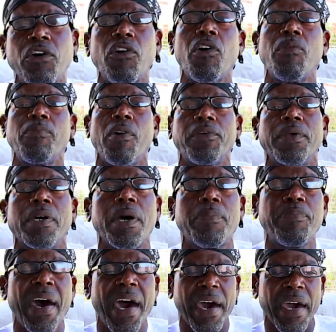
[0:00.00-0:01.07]
home on uh,
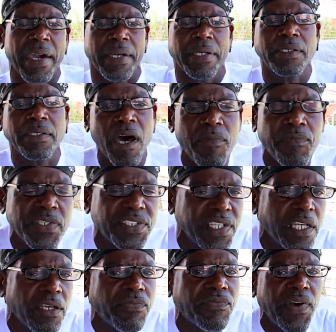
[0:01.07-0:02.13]
Pine off of
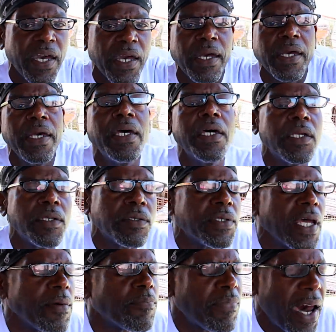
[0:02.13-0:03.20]
Santa Fe.
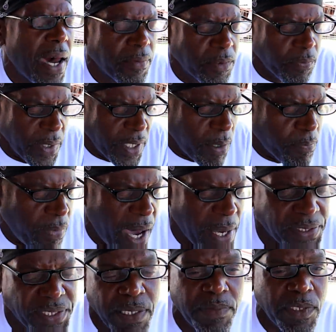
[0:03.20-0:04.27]
They bobbed up in there.
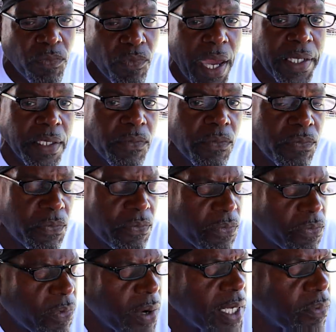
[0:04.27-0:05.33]
Bob Simmons ran
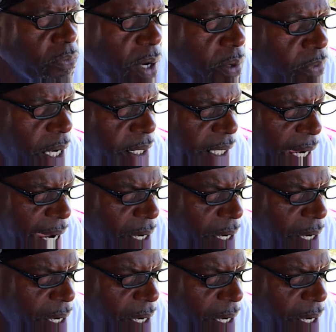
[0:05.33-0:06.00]
ran ran, ran the